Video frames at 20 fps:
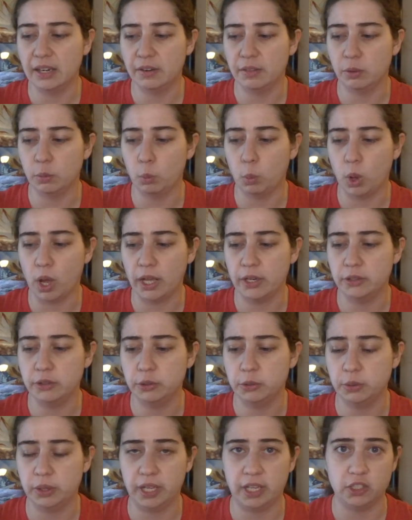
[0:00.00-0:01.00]
the one
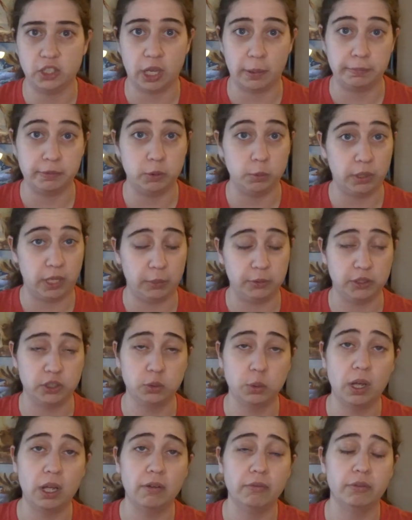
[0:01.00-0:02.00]
who they adopted when I was
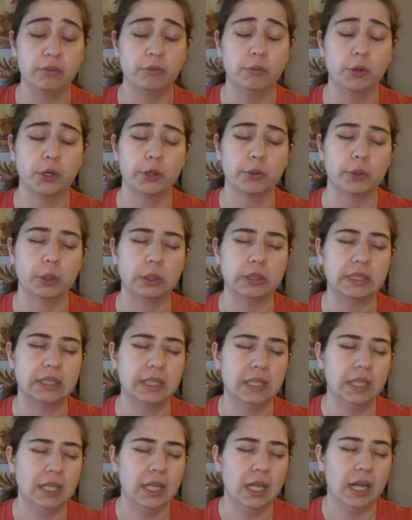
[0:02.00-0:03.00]
12, the 4-year-old,
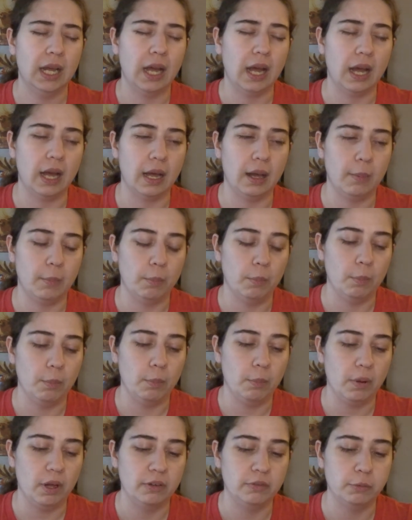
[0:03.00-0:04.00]

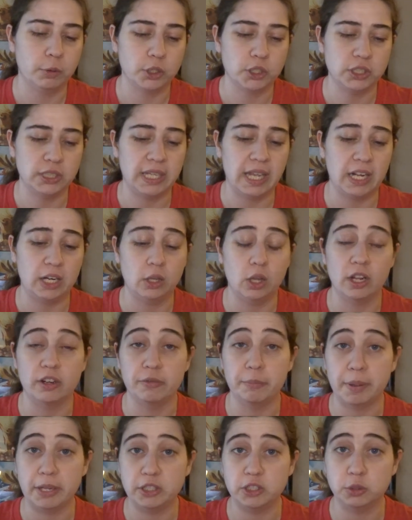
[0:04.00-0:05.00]
unfortunately had a lot
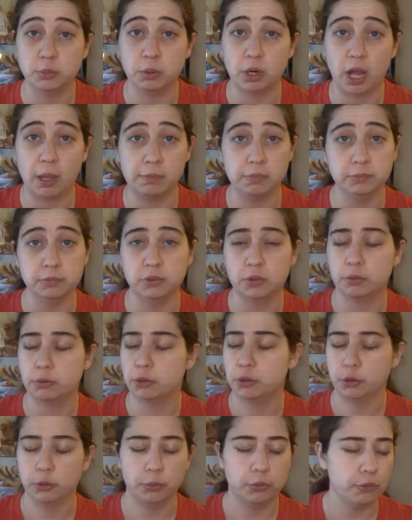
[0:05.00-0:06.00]
of mental problems
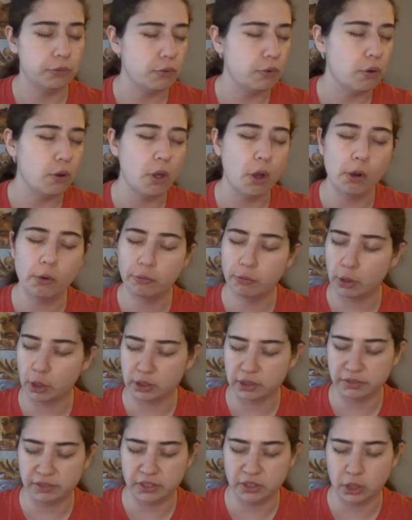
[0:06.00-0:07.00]
through no
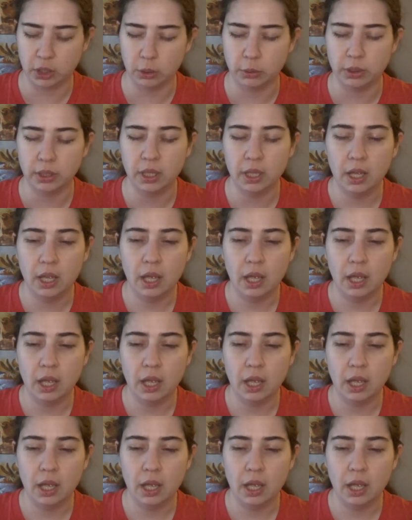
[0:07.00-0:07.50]
fault of his own.